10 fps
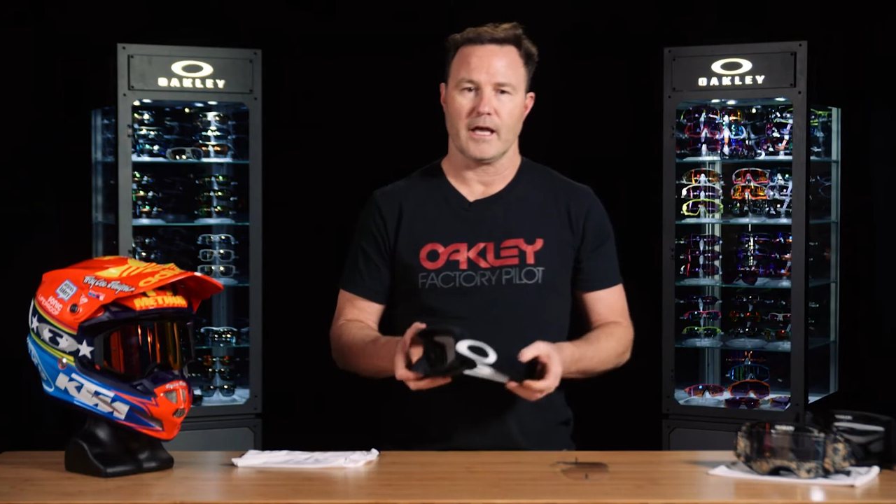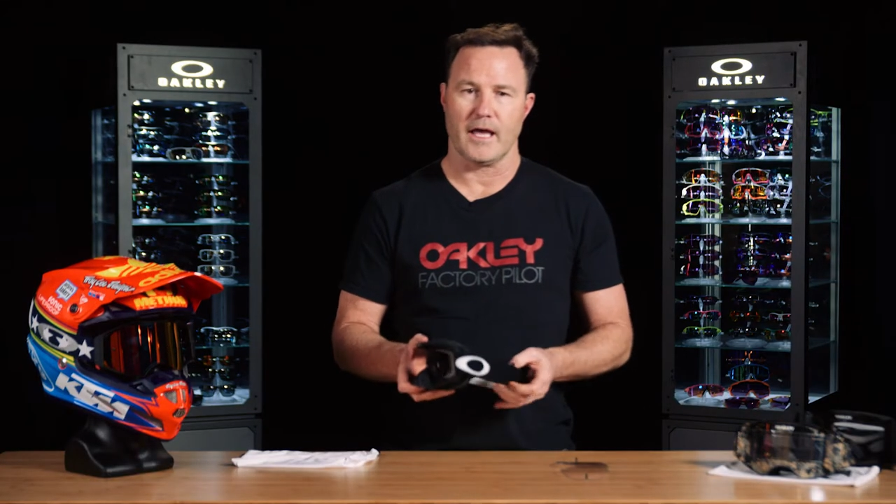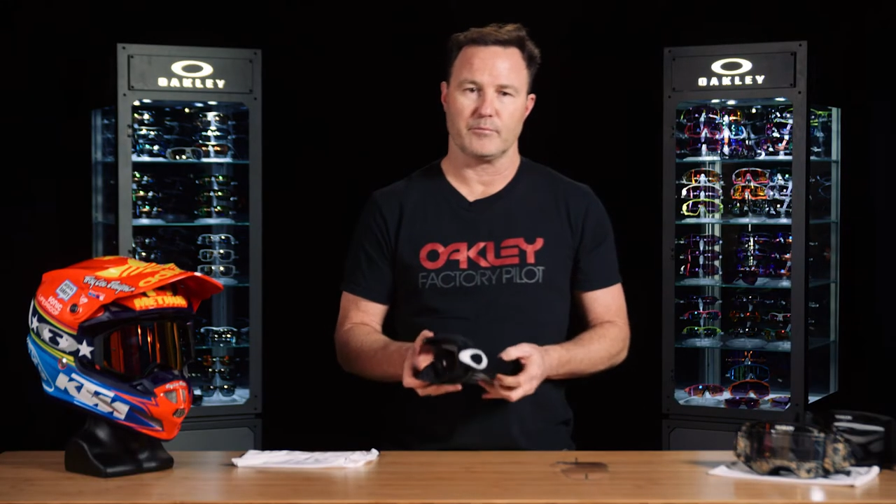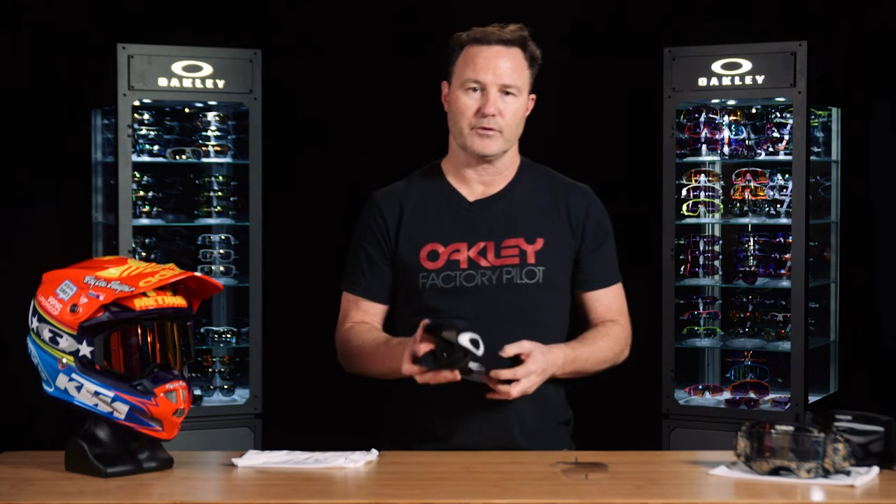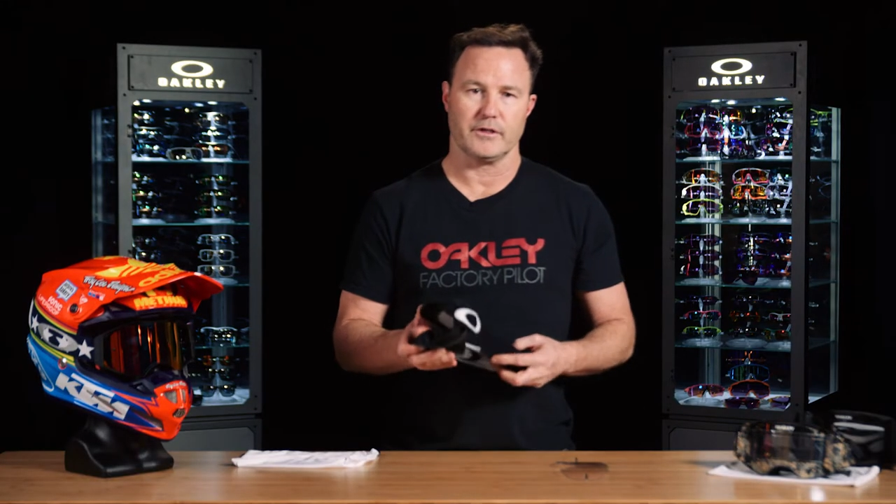
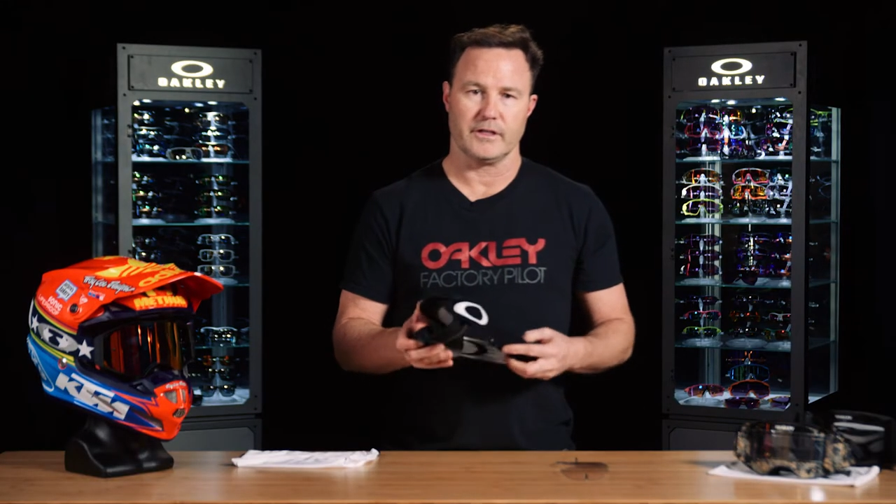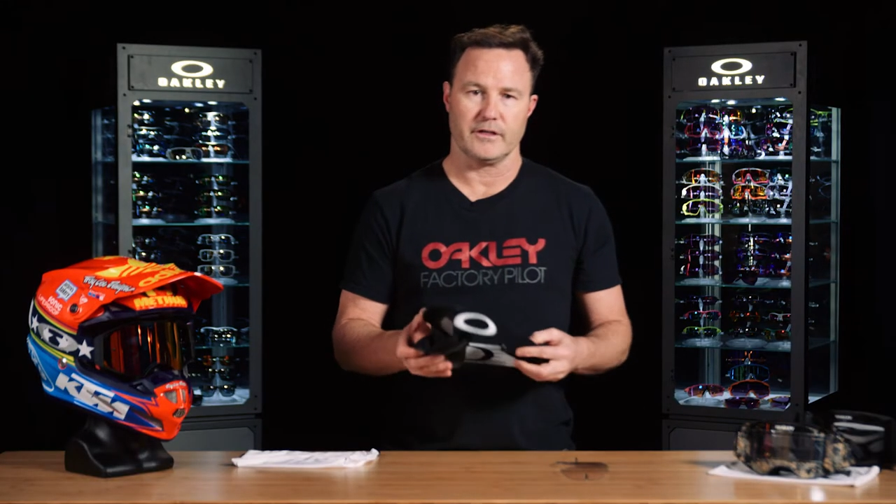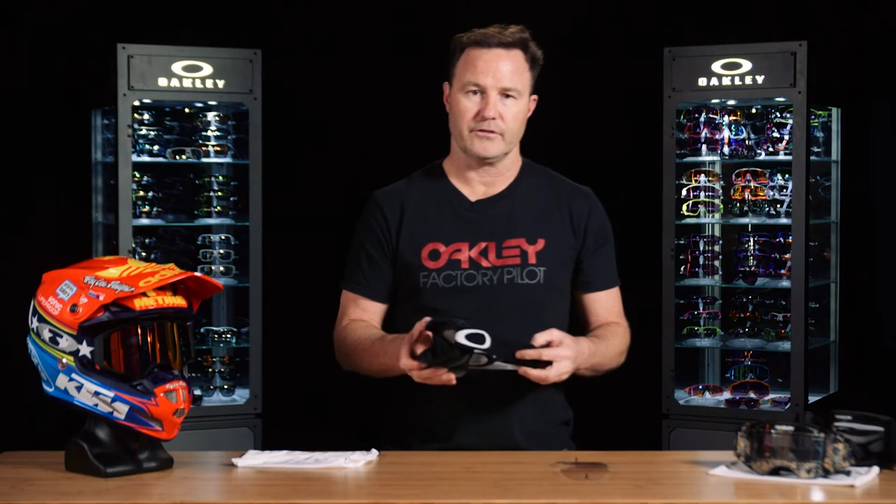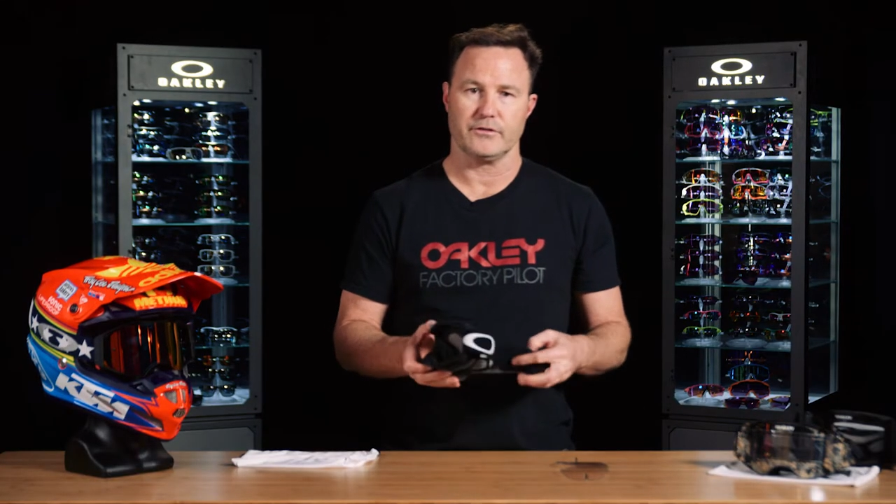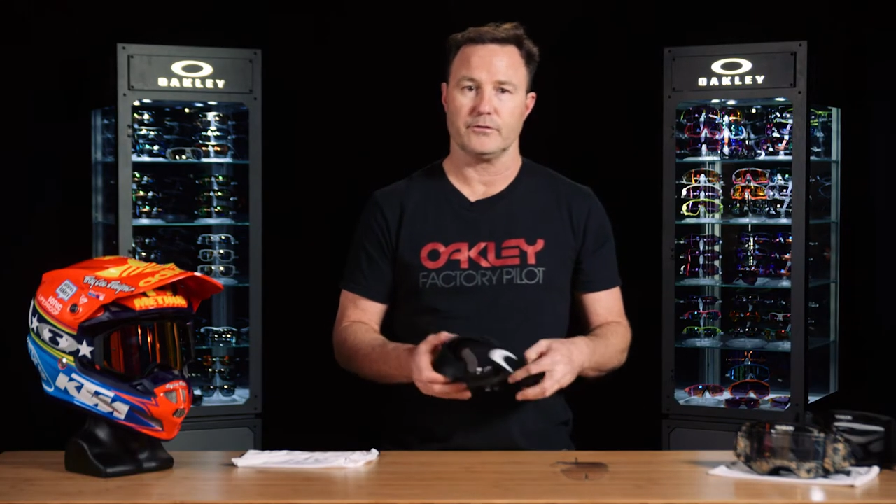and put it
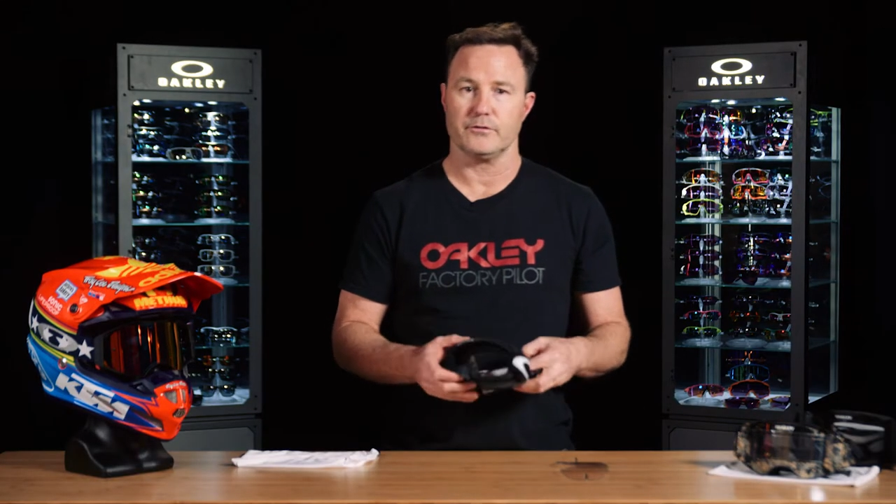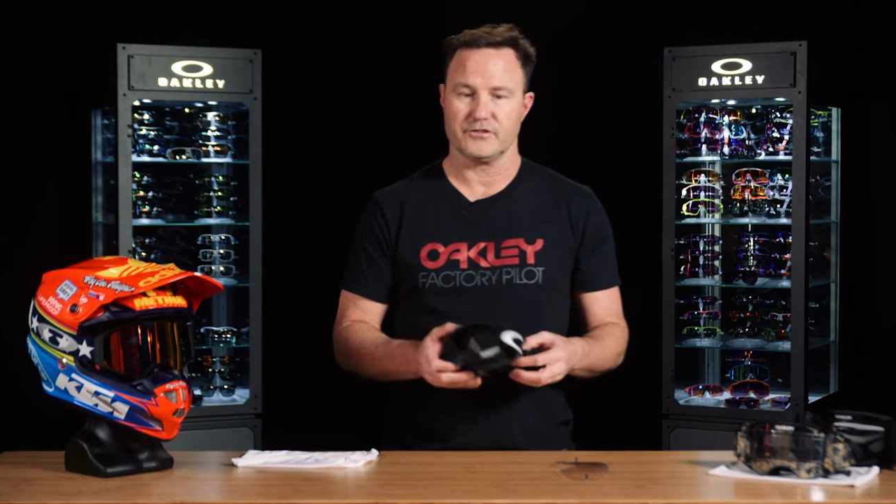into